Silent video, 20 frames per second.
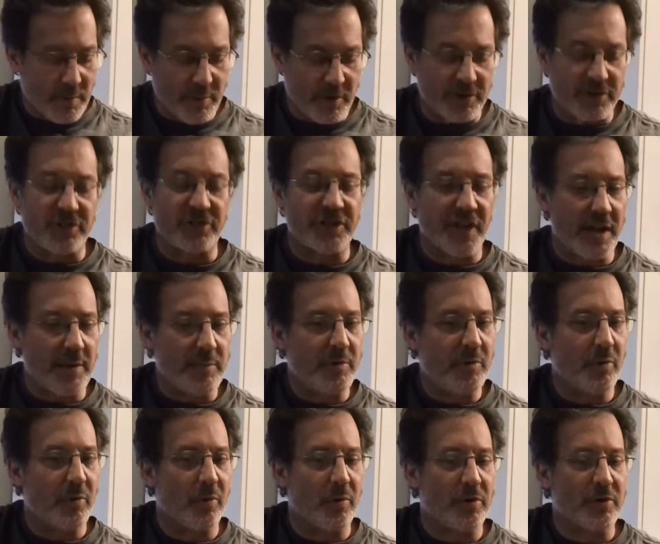But the same
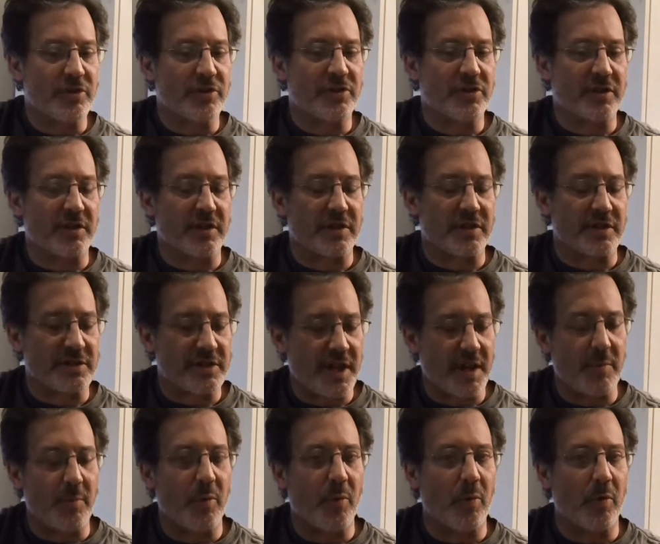chords in the
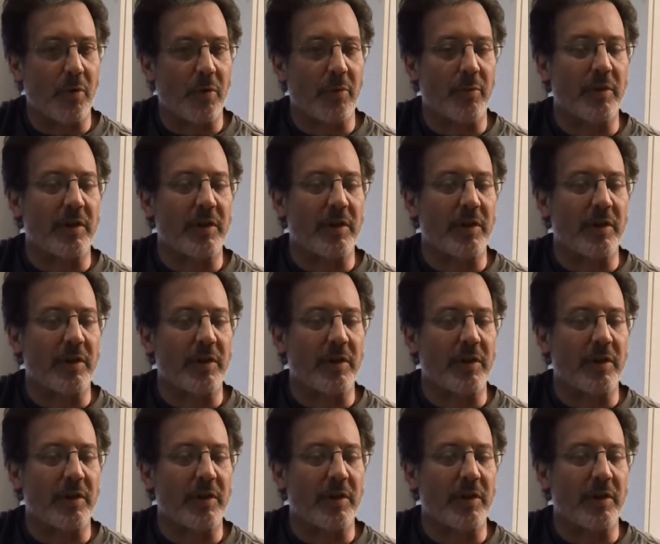same order,